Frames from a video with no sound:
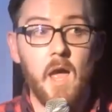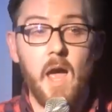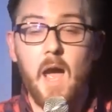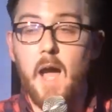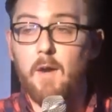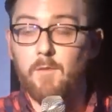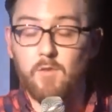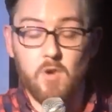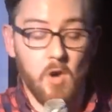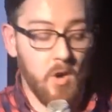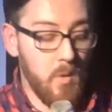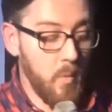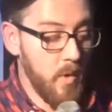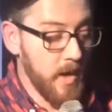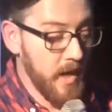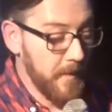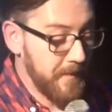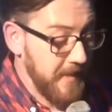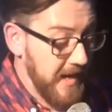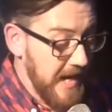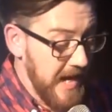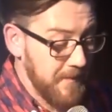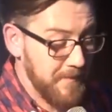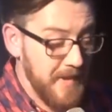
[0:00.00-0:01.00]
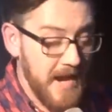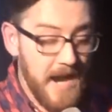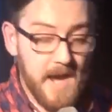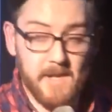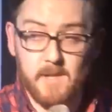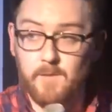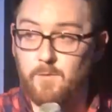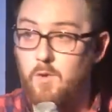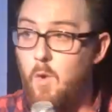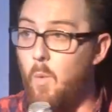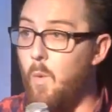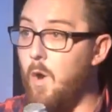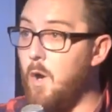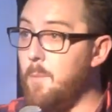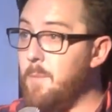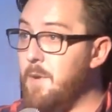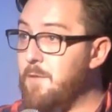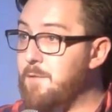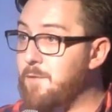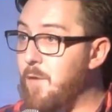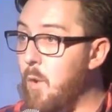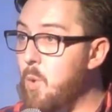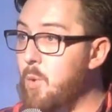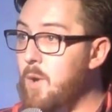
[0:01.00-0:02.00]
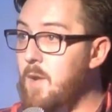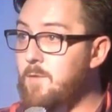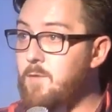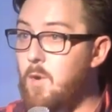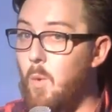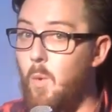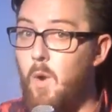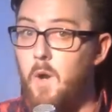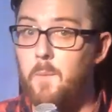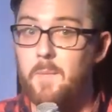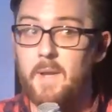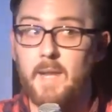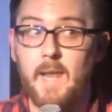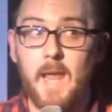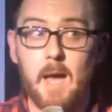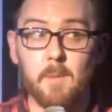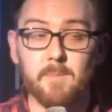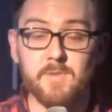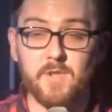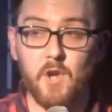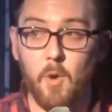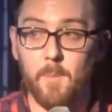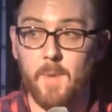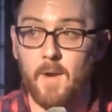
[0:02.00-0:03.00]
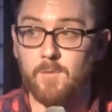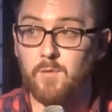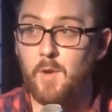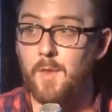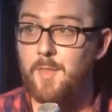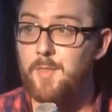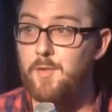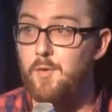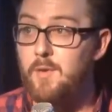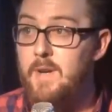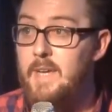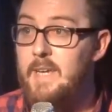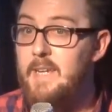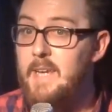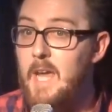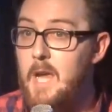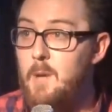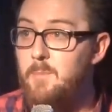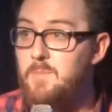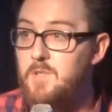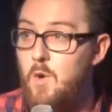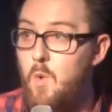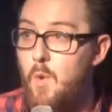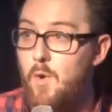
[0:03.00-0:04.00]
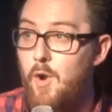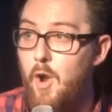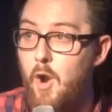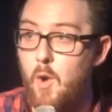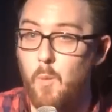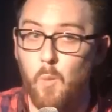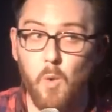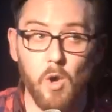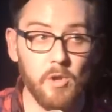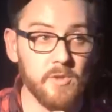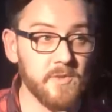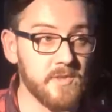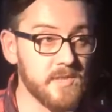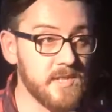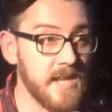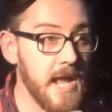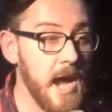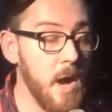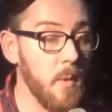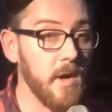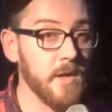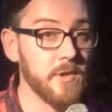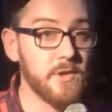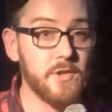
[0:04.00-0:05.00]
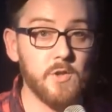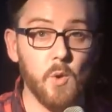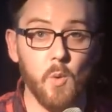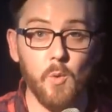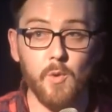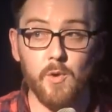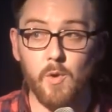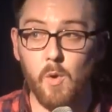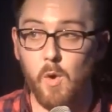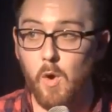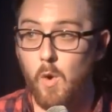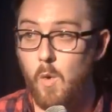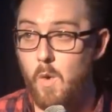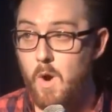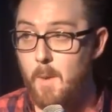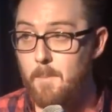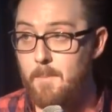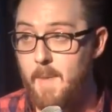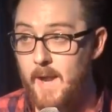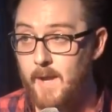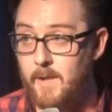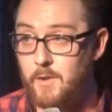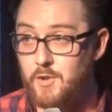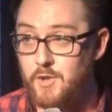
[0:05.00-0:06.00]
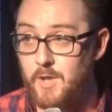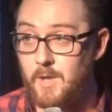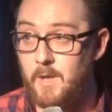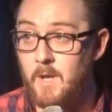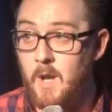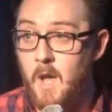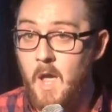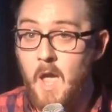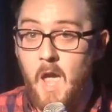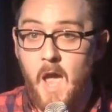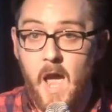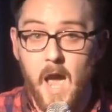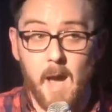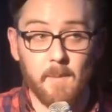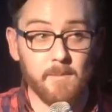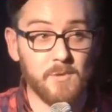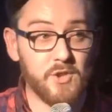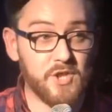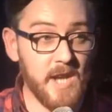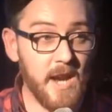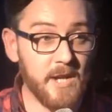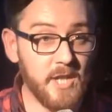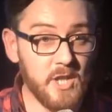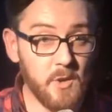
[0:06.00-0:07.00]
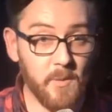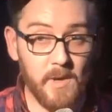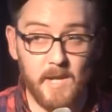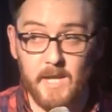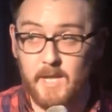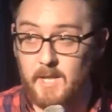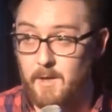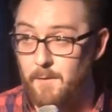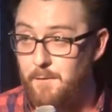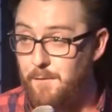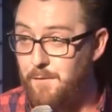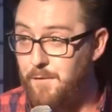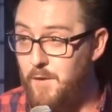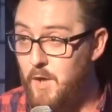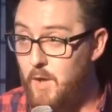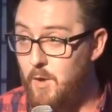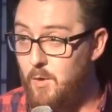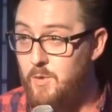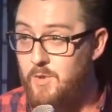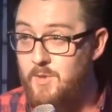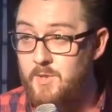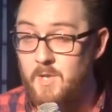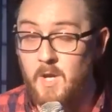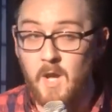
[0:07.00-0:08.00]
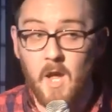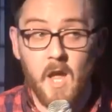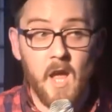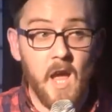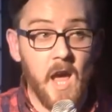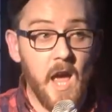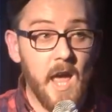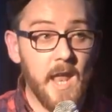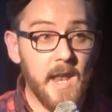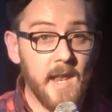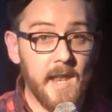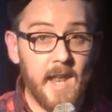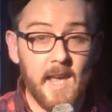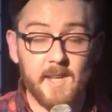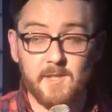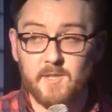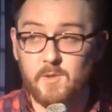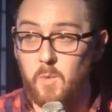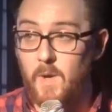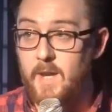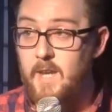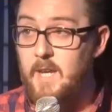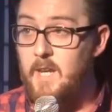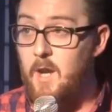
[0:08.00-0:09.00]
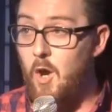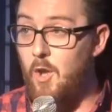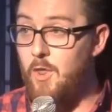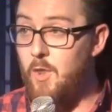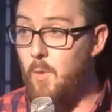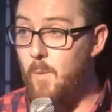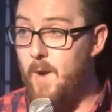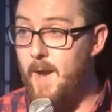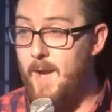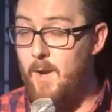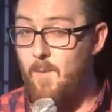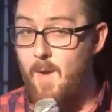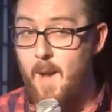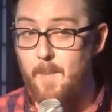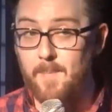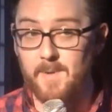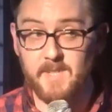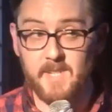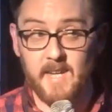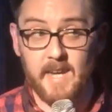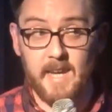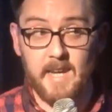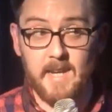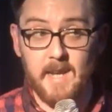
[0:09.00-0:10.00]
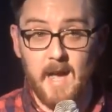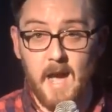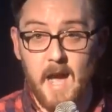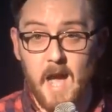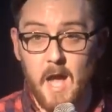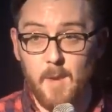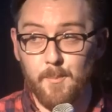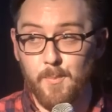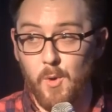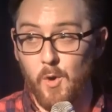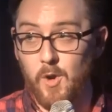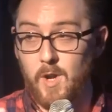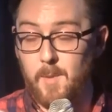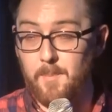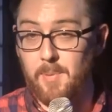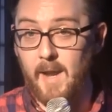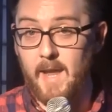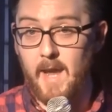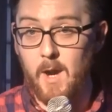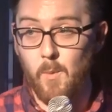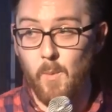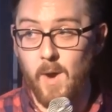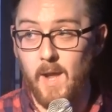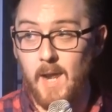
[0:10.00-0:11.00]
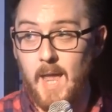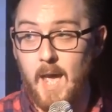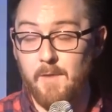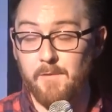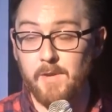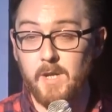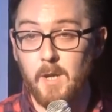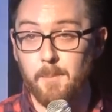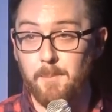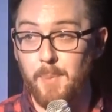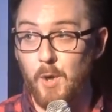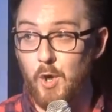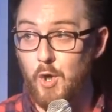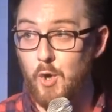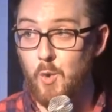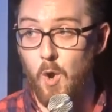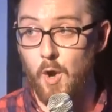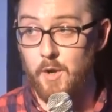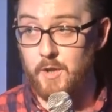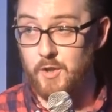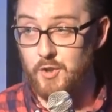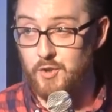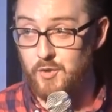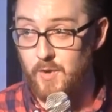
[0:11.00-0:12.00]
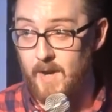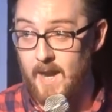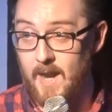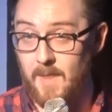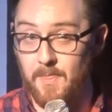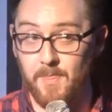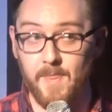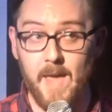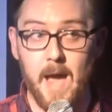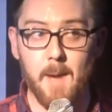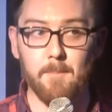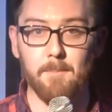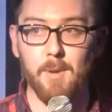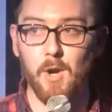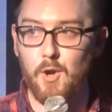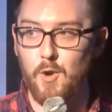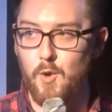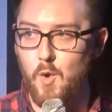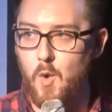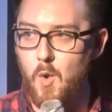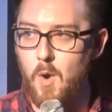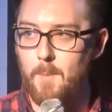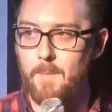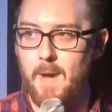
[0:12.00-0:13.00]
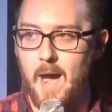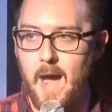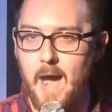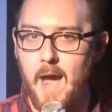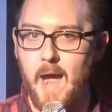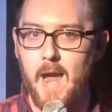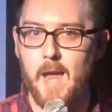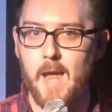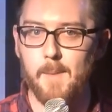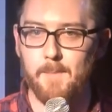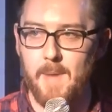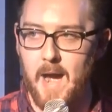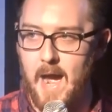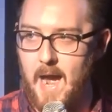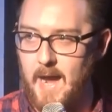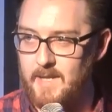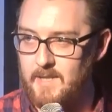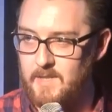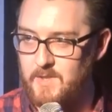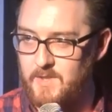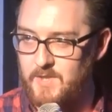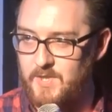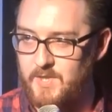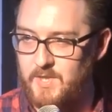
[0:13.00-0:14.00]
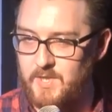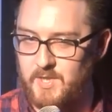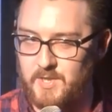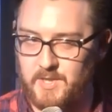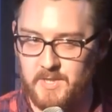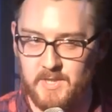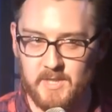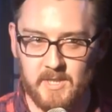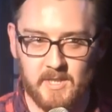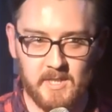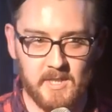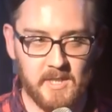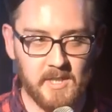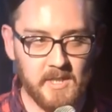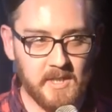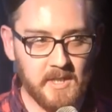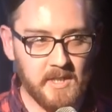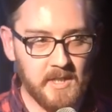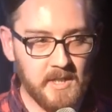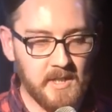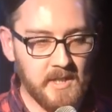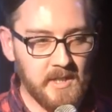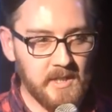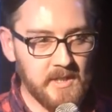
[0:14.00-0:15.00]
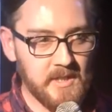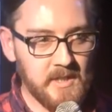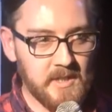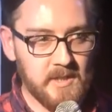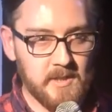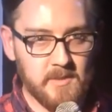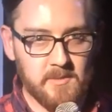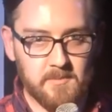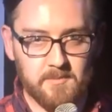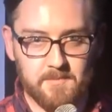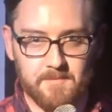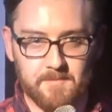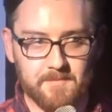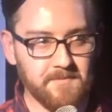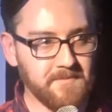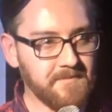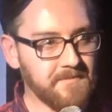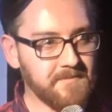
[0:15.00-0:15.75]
I've got one on my iPad, I've got one on my phone, I've got one on my laptop, I've got three games going on at once now. I don't know who I'm managing. I'm genuinely confused. And last week, on the way to Aberdeen, I bought a player while having a poo on a train. That blew my mind.